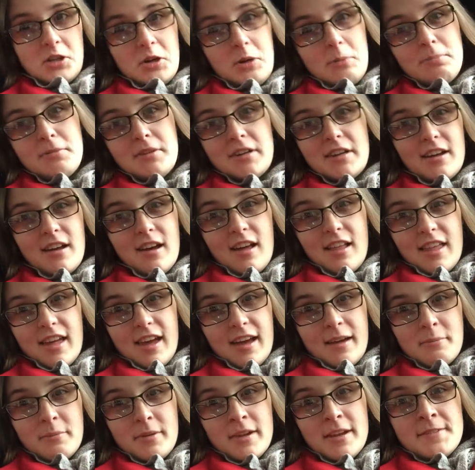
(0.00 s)
scooped it all
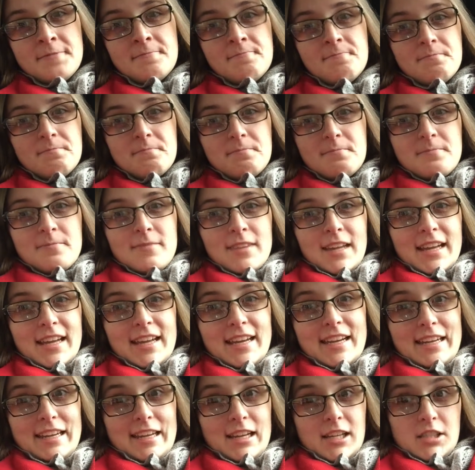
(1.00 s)
up
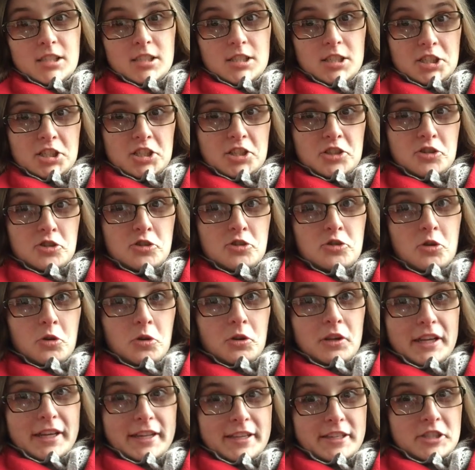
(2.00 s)
and I accidentally
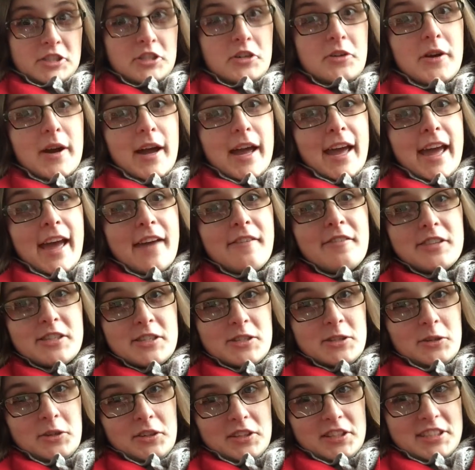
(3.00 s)
stole it. So I have a
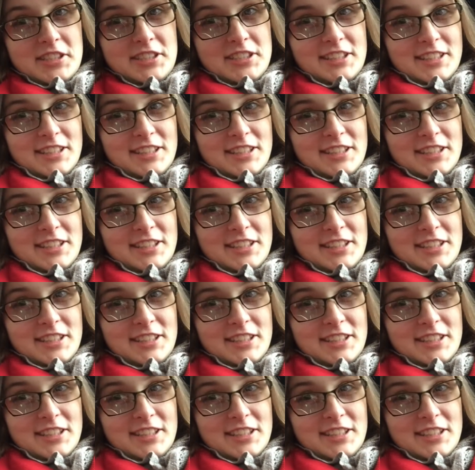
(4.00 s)
stolen